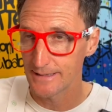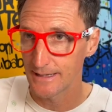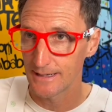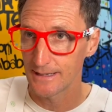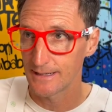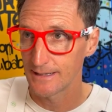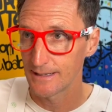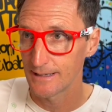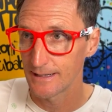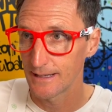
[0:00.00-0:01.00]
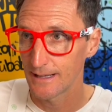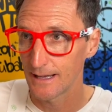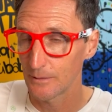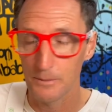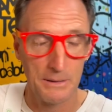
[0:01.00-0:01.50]
uh,
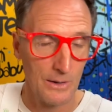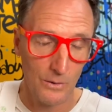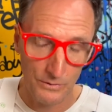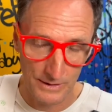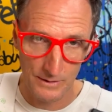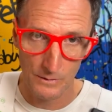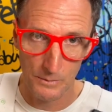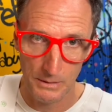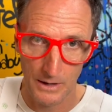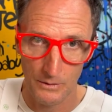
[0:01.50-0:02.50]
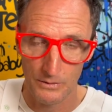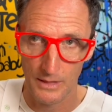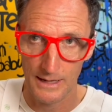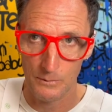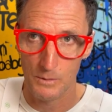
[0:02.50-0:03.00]
I don't want to make a whole video about
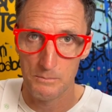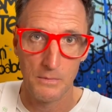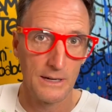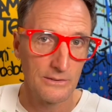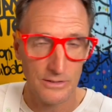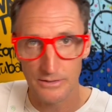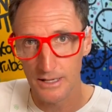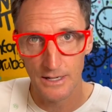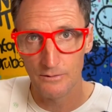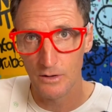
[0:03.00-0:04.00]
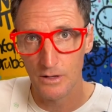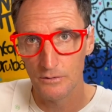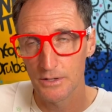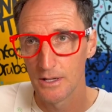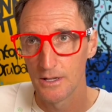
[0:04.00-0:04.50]
like when money starts getting
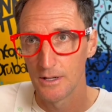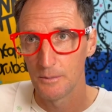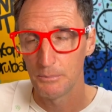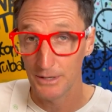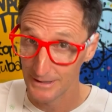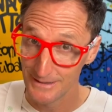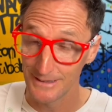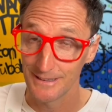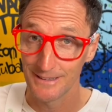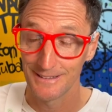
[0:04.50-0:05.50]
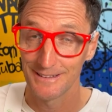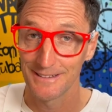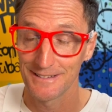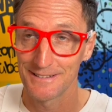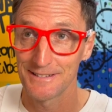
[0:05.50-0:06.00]
involved, but I did
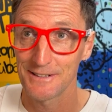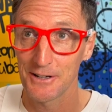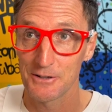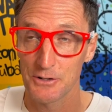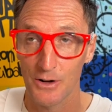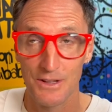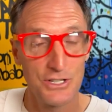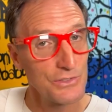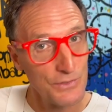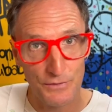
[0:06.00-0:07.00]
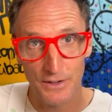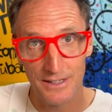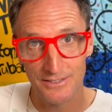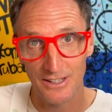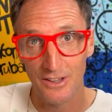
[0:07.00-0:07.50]
start drawing just for
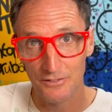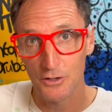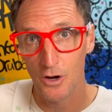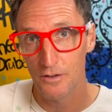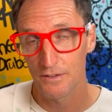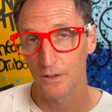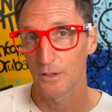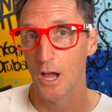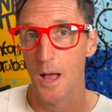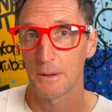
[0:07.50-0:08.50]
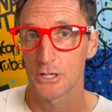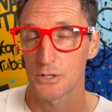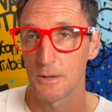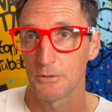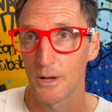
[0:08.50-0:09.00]
fun because I loved Garfield the comic
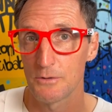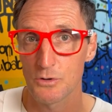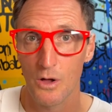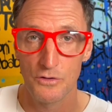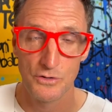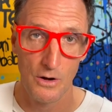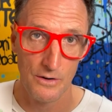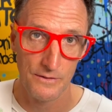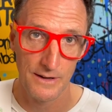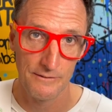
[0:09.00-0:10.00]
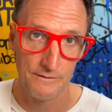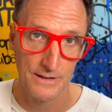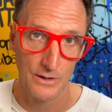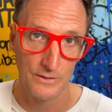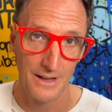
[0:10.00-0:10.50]
strip, so I draw
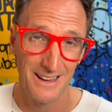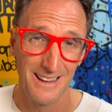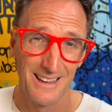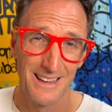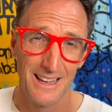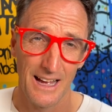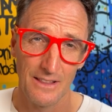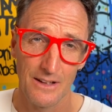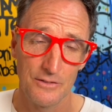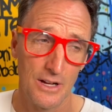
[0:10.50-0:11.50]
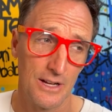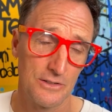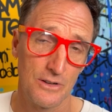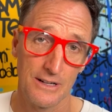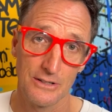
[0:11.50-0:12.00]
Garfield and I I loved uh,
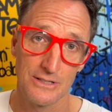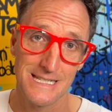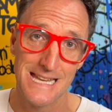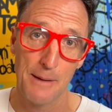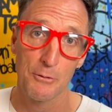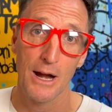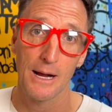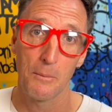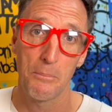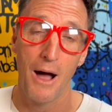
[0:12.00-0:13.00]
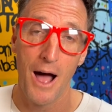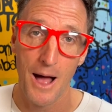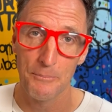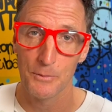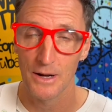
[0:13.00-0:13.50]
drawing Snap Crackle
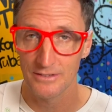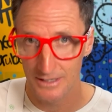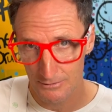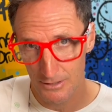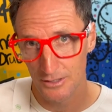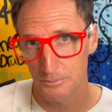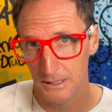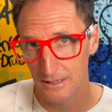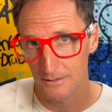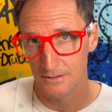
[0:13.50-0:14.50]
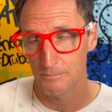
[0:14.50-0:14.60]
Pop Rice Krispie